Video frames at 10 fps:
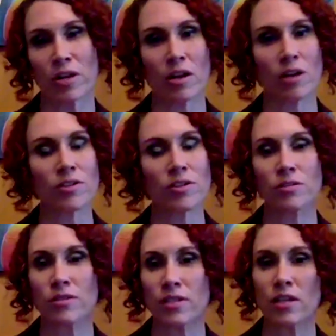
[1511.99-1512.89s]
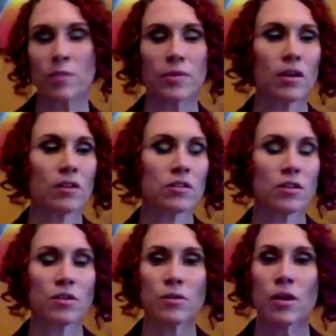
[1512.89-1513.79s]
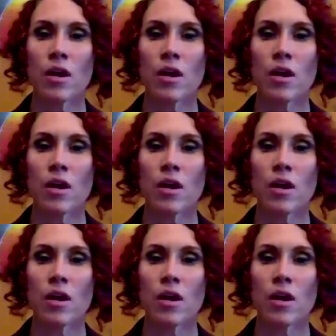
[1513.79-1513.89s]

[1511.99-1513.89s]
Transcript: and also deep and also